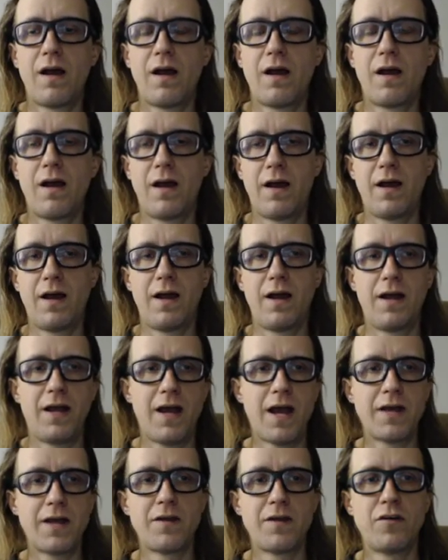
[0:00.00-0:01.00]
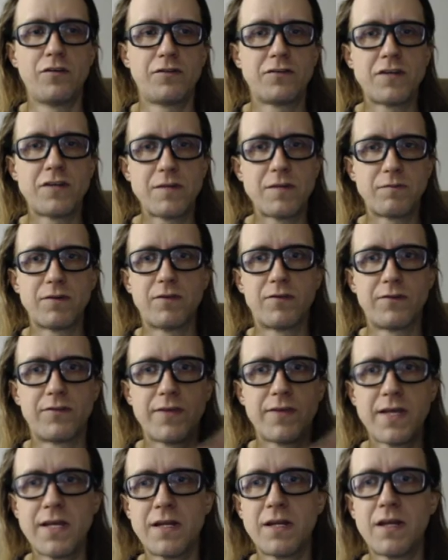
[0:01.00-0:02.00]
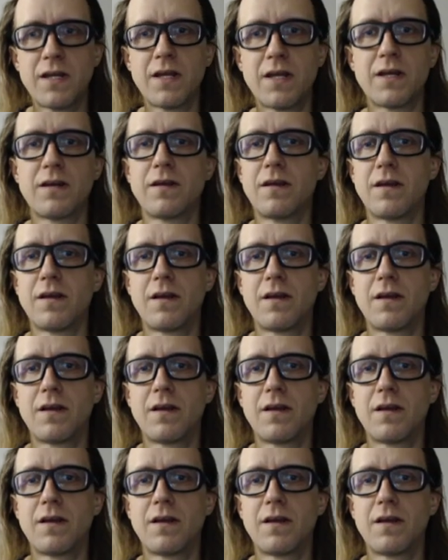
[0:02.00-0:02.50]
I know it's cheap to send it.